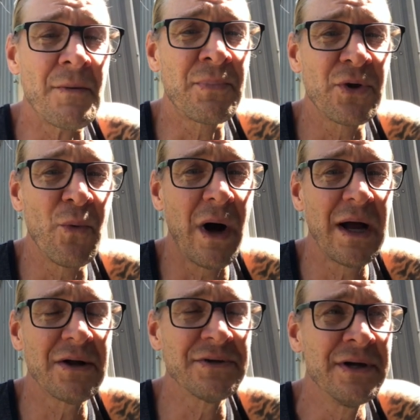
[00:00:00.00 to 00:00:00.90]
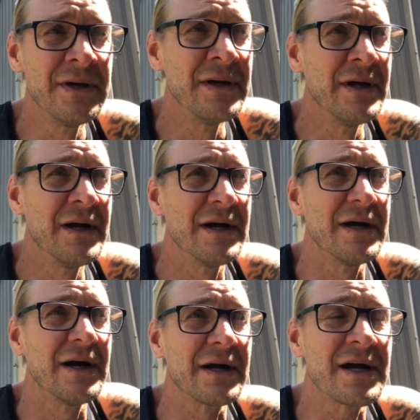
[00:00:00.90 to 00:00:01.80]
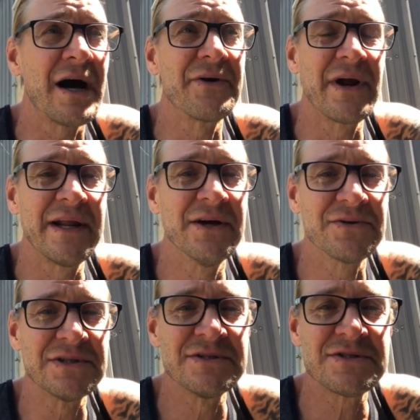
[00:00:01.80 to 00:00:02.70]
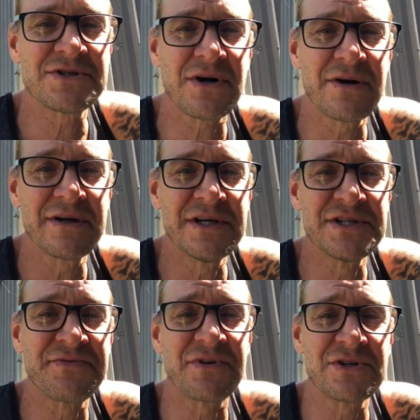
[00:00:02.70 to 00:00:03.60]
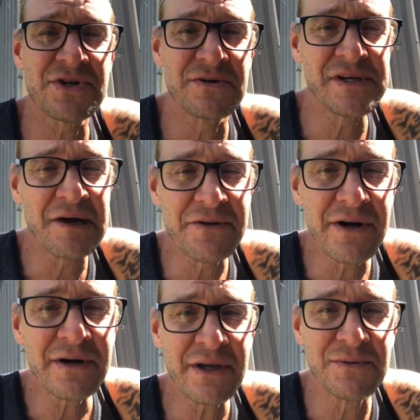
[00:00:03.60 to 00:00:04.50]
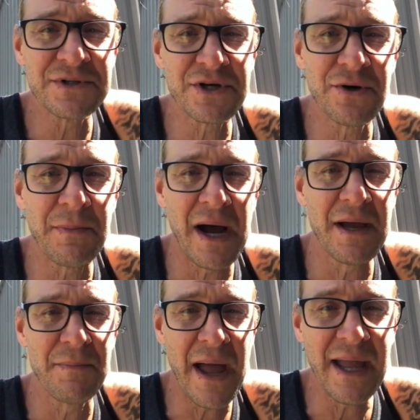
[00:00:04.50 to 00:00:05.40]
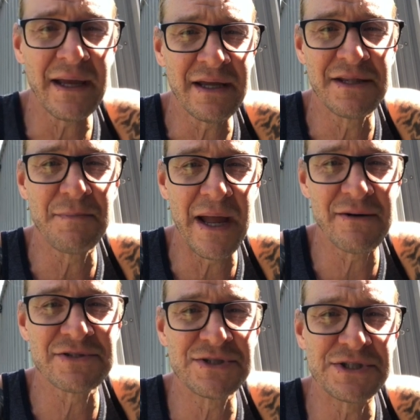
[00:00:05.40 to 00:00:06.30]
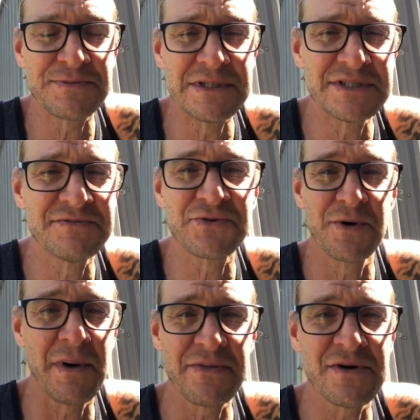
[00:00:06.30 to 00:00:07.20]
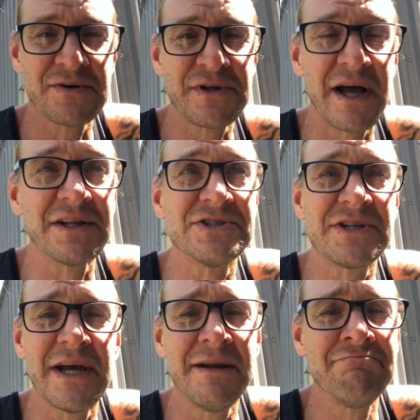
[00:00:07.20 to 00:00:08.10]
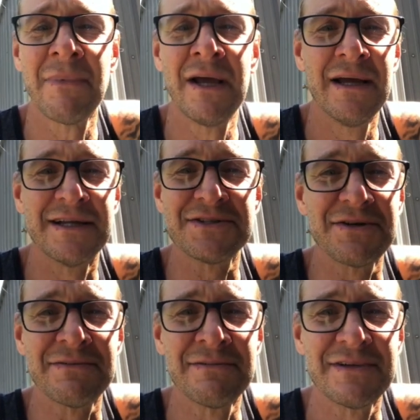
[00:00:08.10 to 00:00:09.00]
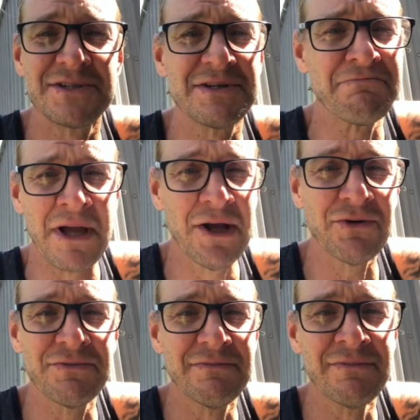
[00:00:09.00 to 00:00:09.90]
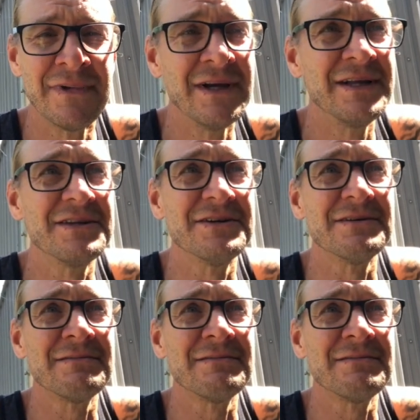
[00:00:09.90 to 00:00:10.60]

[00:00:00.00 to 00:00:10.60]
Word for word: Pretty wild. Uh, Conrad Hilton started his first hotel there. He went to go buy a bank, and the bank was too expensive, so he bought the hotel instead. And so there's a Hilton, the